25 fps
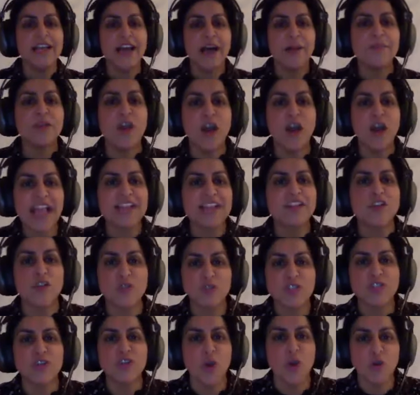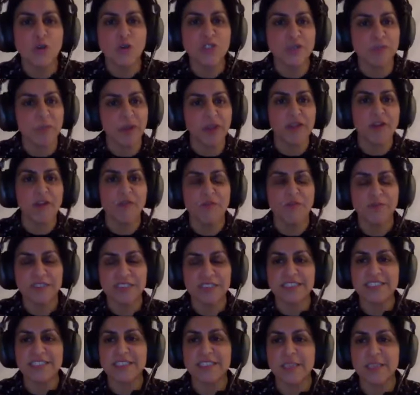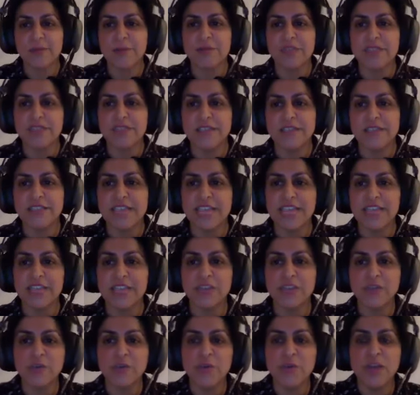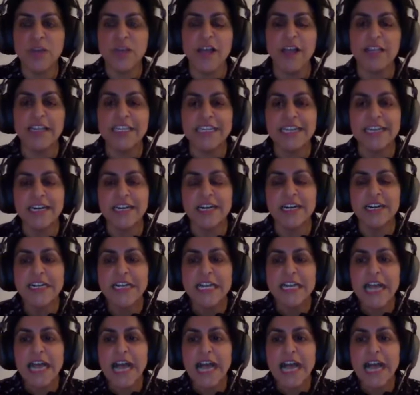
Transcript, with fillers: I mean, I had lots of knocks to my confidence, as I was telling you all earlier.